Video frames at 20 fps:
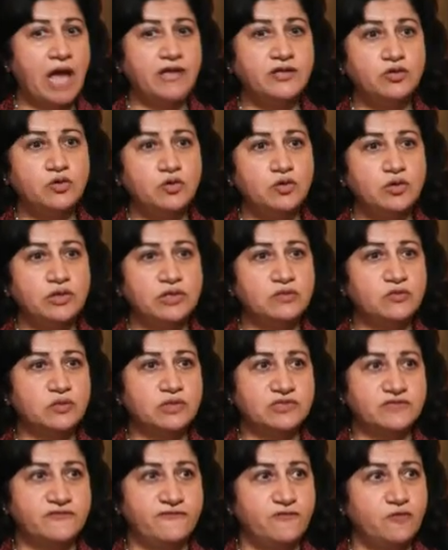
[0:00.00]
I know it
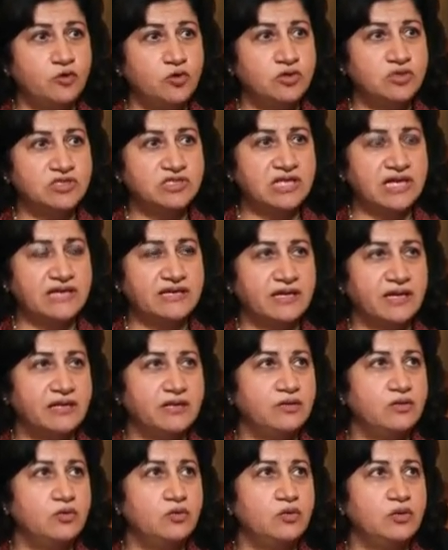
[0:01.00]
was forced, and
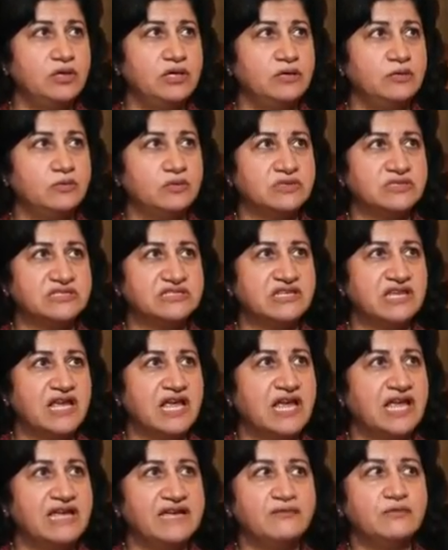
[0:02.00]
I know it was
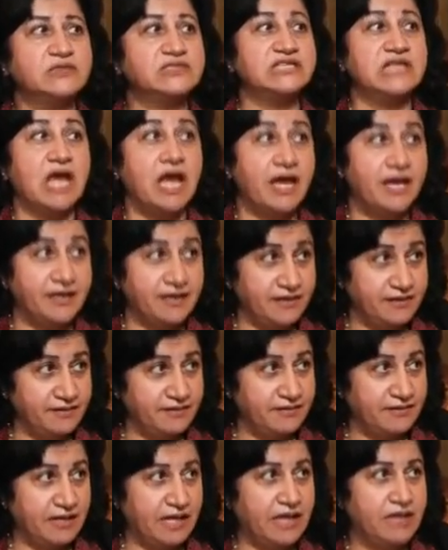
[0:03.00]
lie.
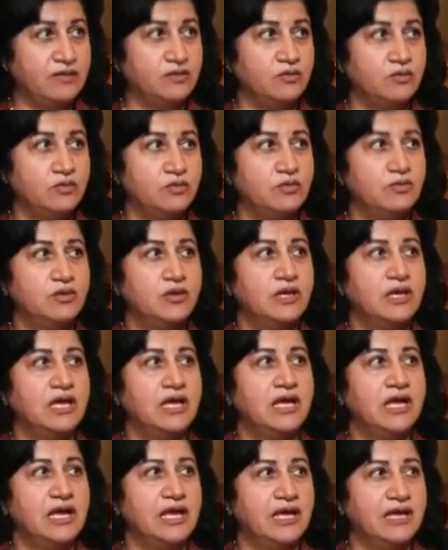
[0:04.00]
I know
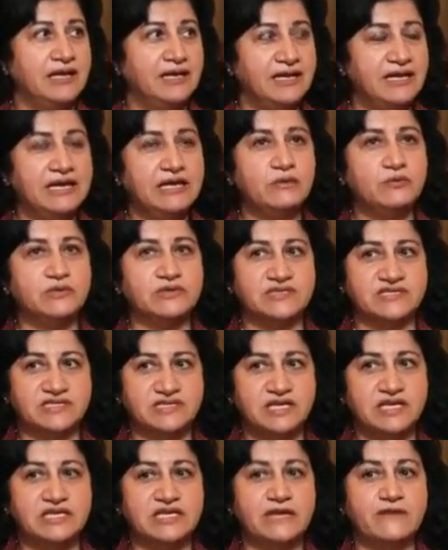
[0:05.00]

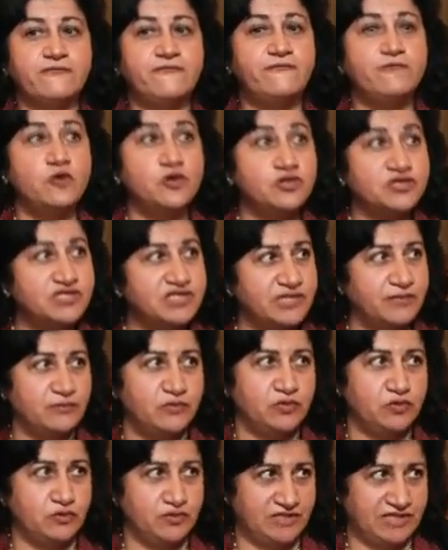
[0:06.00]
they forced
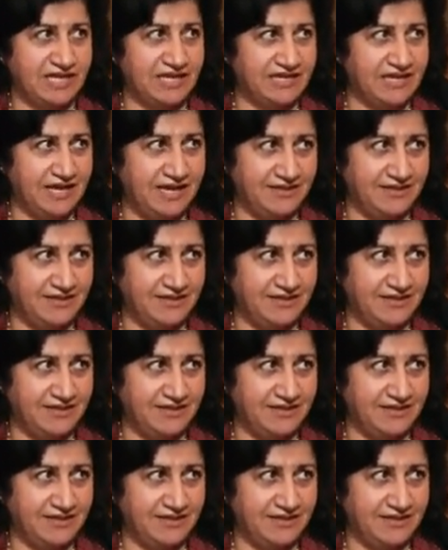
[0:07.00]
him to say